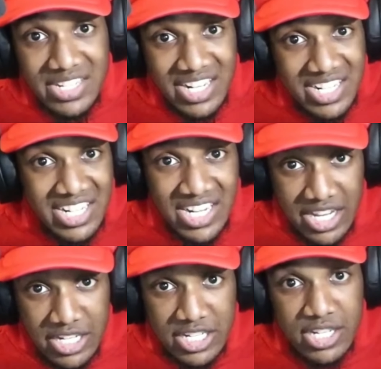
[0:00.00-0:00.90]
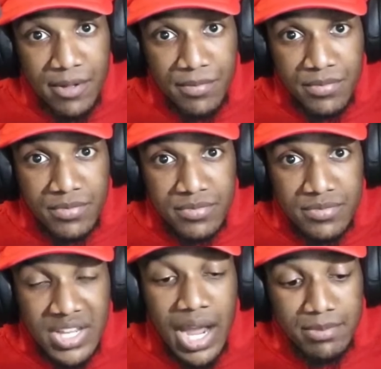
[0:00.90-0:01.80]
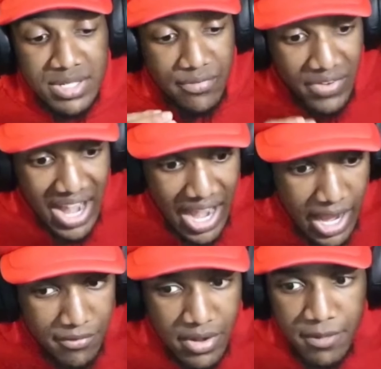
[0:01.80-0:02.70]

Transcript: sixty seconds. Times five?